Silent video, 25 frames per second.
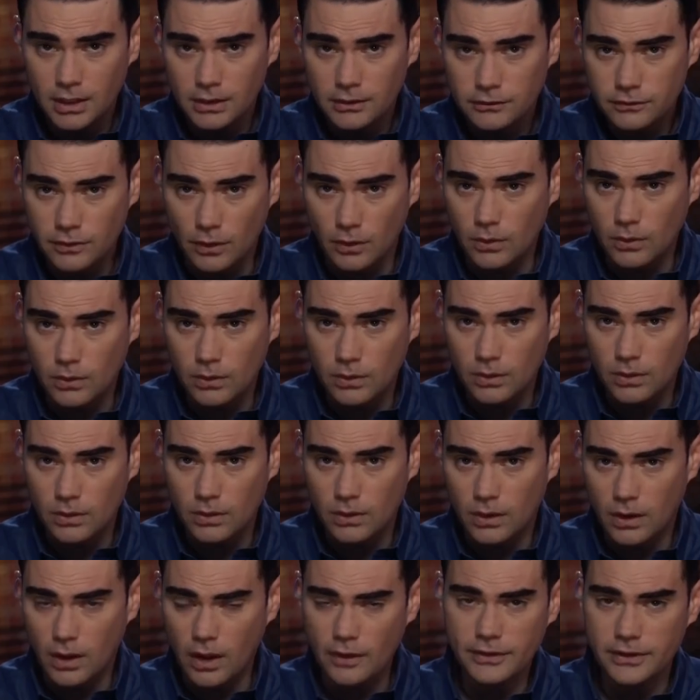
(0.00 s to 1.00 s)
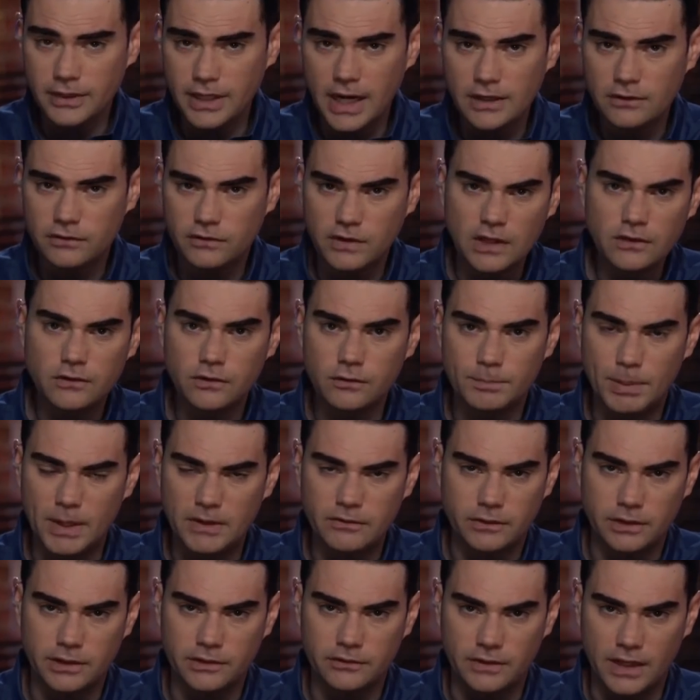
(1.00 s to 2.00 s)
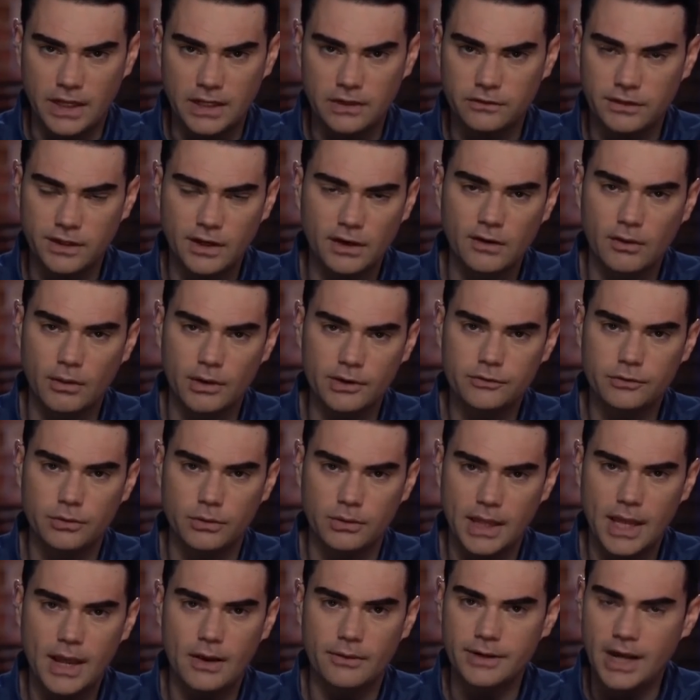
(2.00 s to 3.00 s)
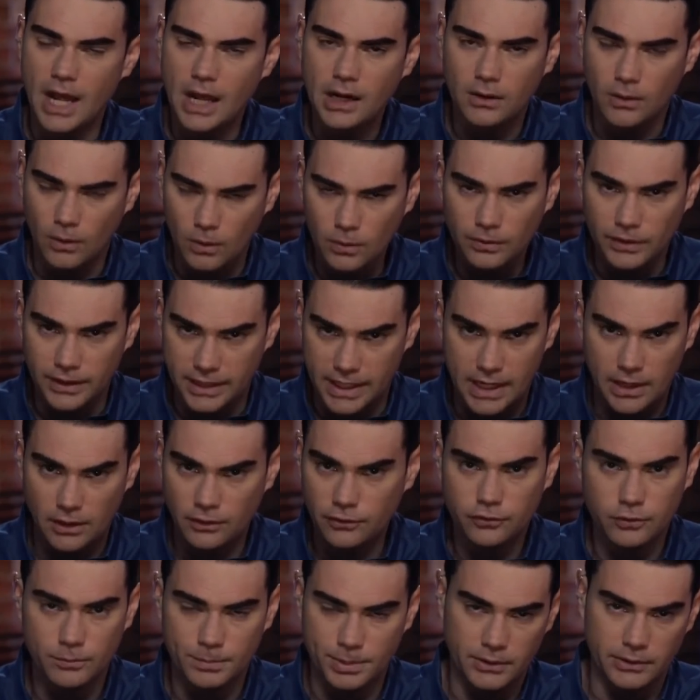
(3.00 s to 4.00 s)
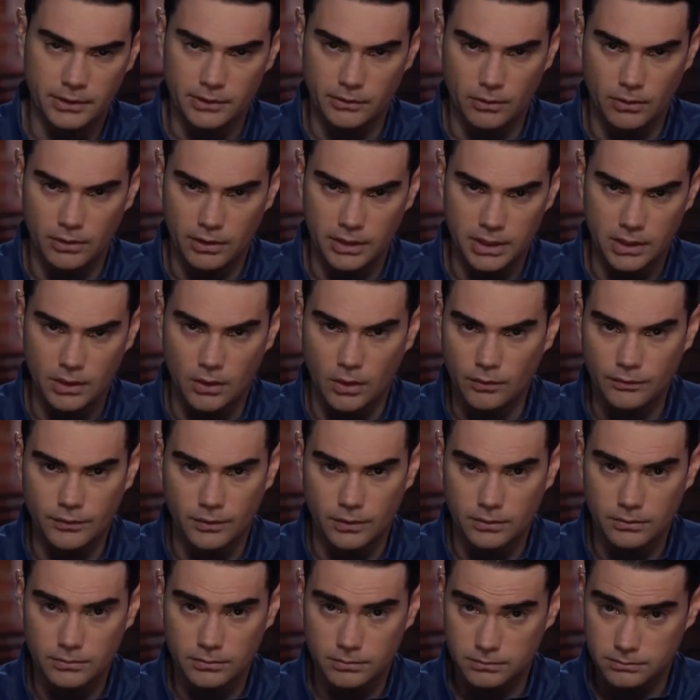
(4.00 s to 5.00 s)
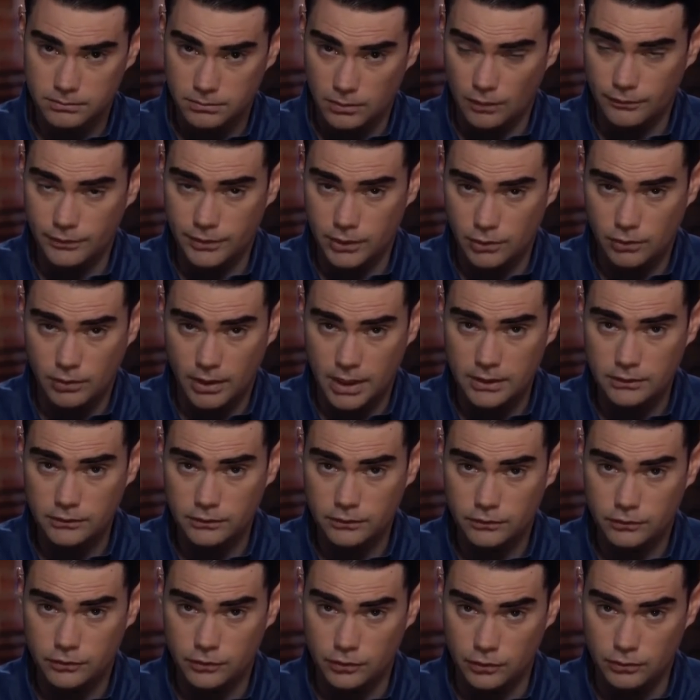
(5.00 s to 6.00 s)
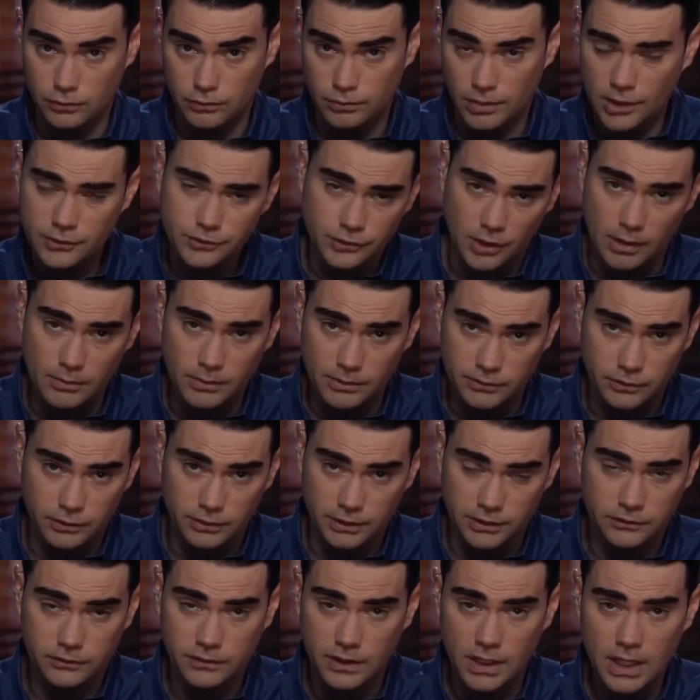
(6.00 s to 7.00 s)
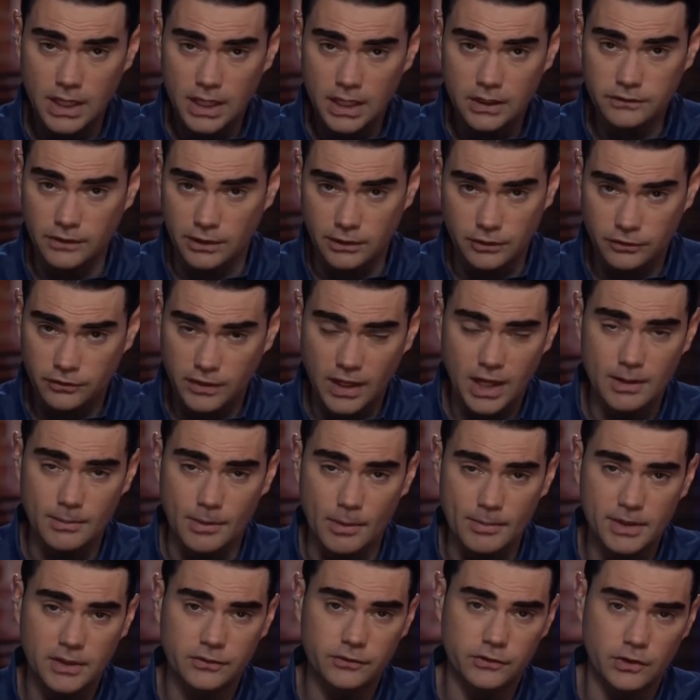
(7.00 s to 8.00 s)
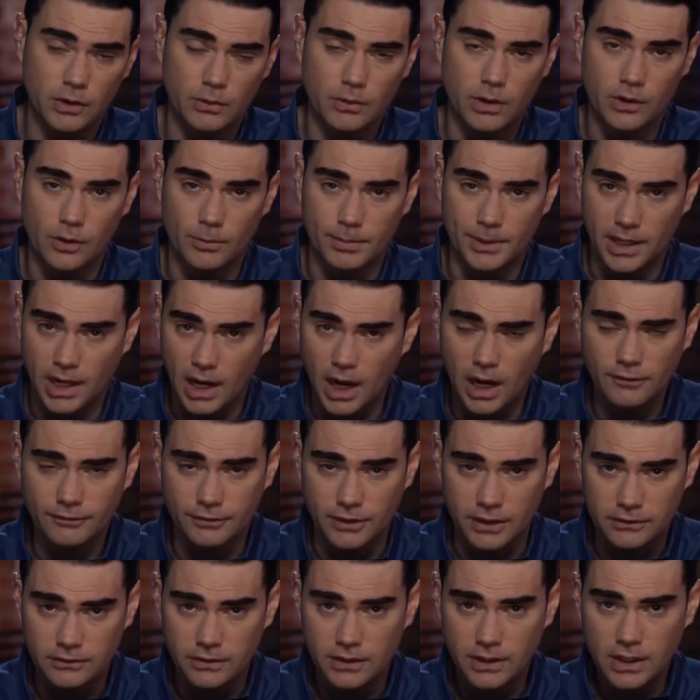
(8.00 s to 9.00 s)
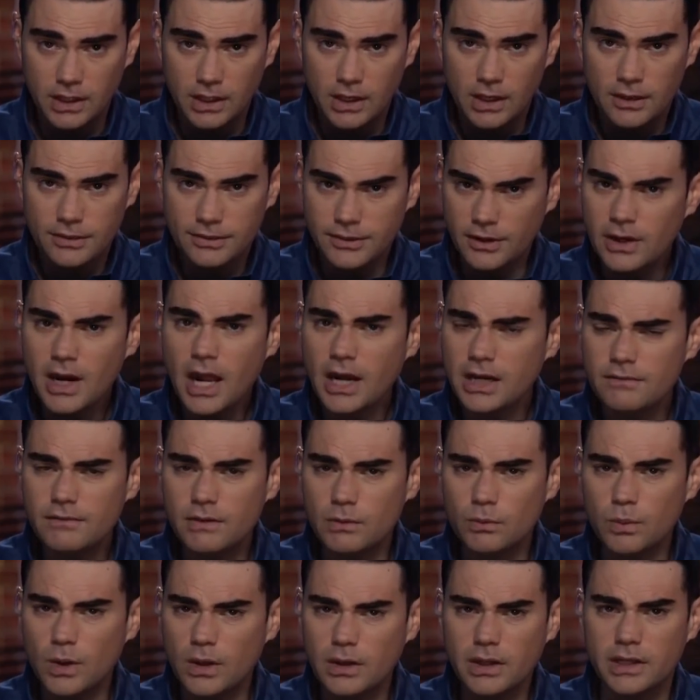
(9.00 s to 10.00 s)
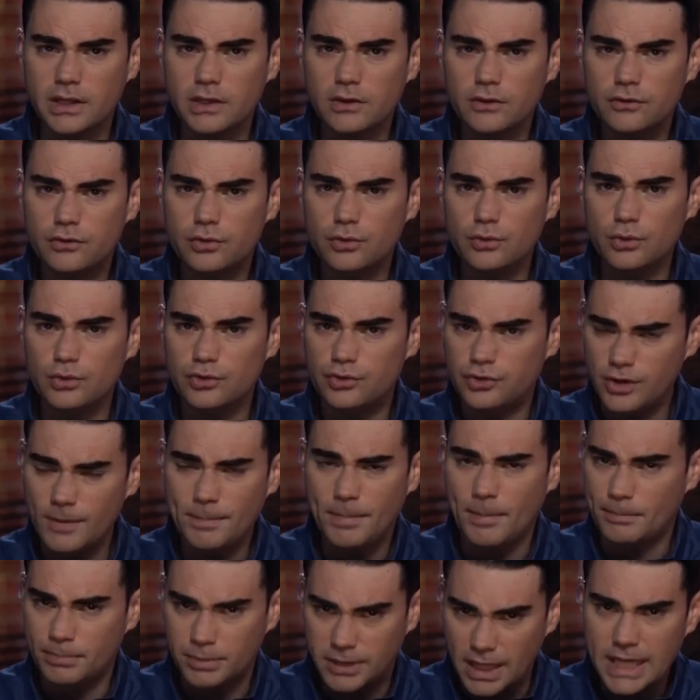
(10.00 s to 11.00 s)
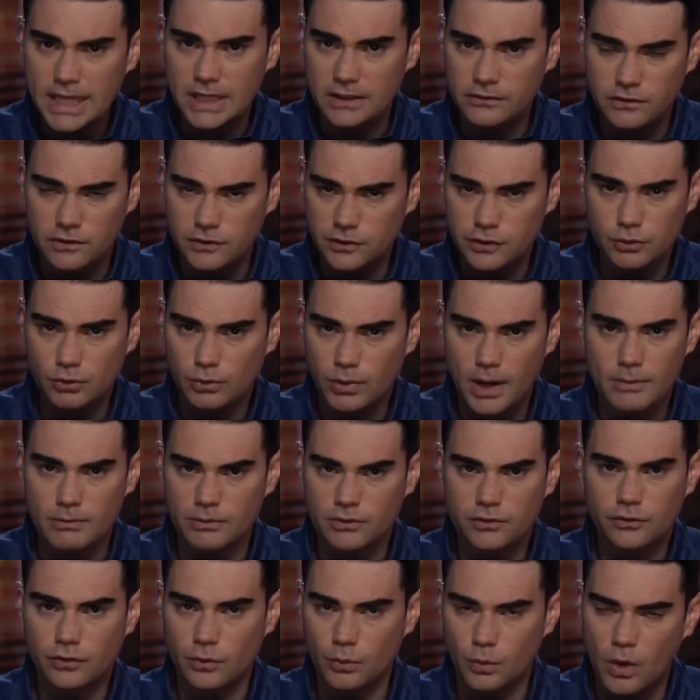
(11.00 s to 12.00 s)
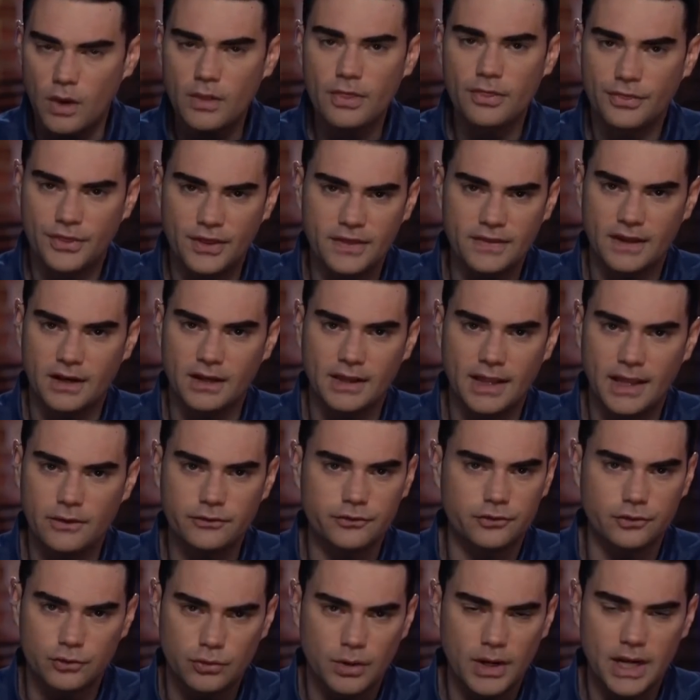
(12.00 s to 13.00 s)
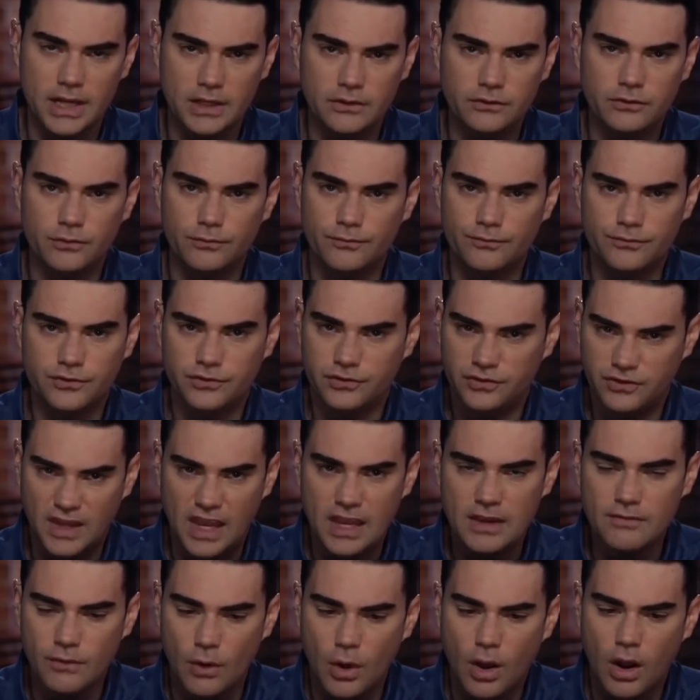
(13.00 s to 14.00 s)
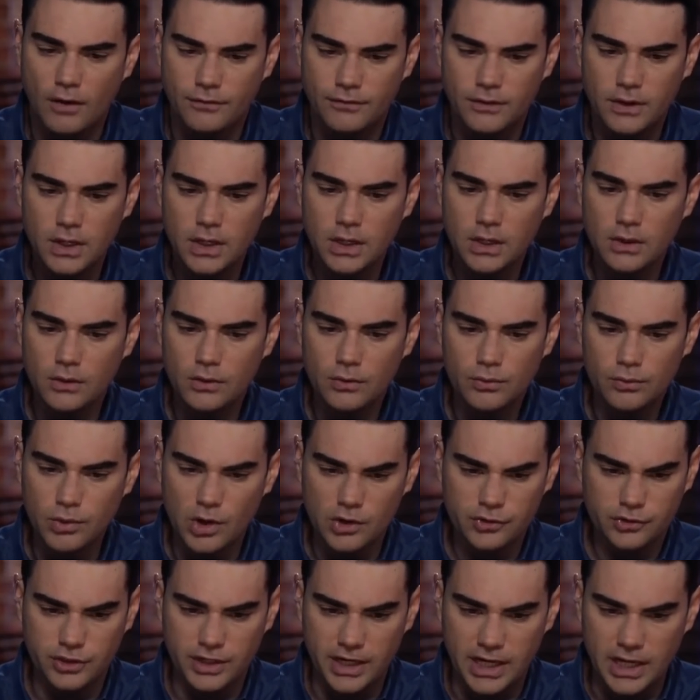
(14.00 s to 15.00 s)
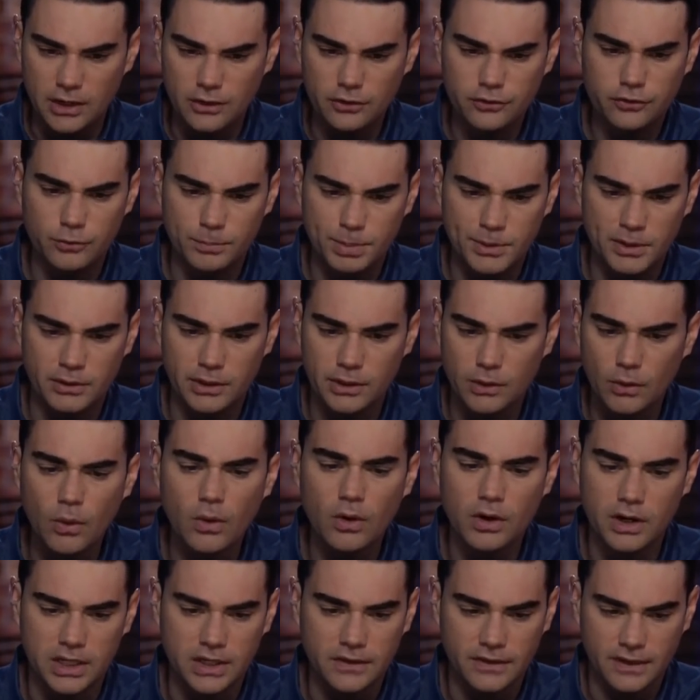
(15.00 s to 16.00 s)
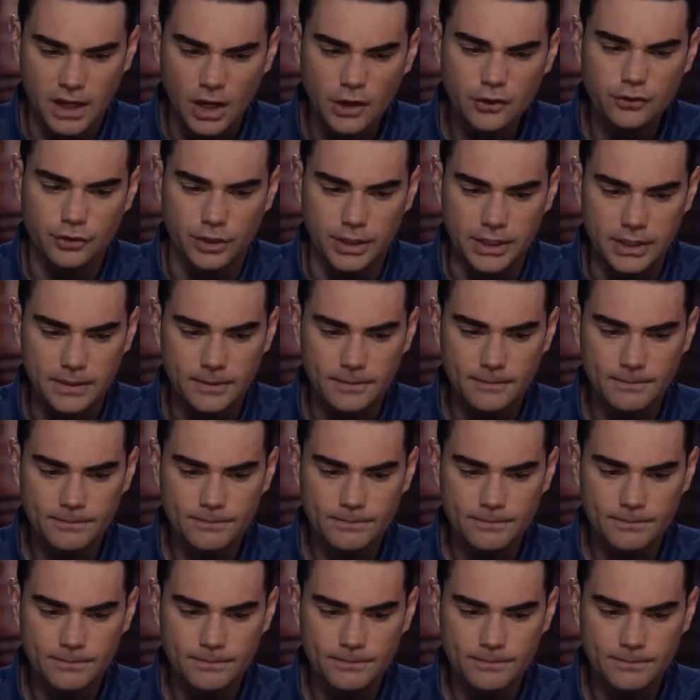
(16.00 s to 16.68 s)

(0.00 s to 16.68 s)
So all the United States is basically saying is they're going to allow not only air superiority over Ukraine to Russia, which at least is understandable because you don't want open conflict. They're not even willing to ship planes into Ukraine, which is the one thing that allows Ukraine to stave off Russian air superiority in the country.